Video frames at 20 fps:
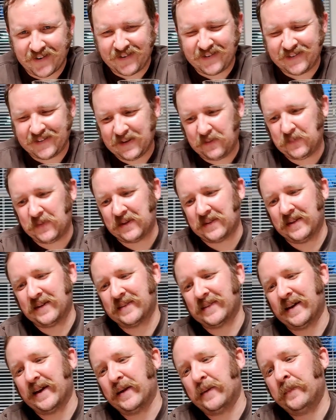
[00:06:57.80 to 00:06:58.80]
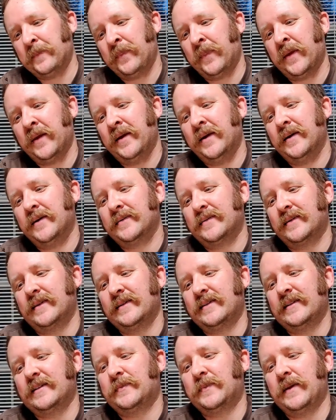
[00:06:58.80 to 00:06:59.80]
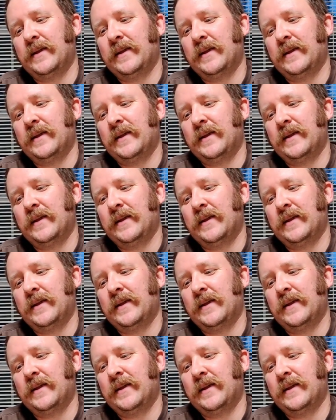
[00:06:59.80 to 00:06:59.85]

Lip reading: Or something like that. So this has